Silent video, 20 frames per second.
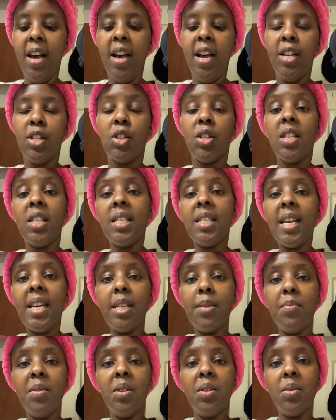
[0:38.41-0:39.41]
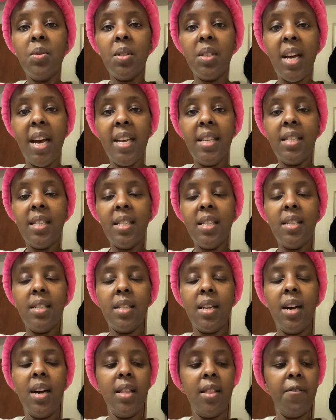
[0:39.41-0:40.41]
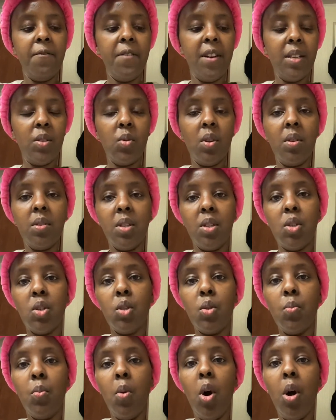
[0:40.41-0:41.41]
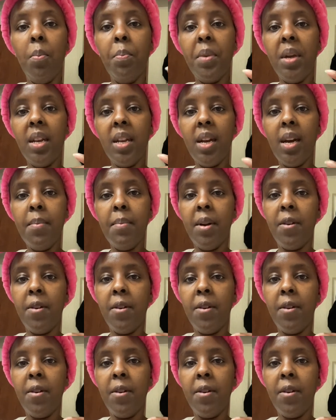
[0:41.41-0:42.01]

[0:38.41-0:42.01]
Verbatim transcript: So they sent me two sizes. Uh, the first one was a small medium.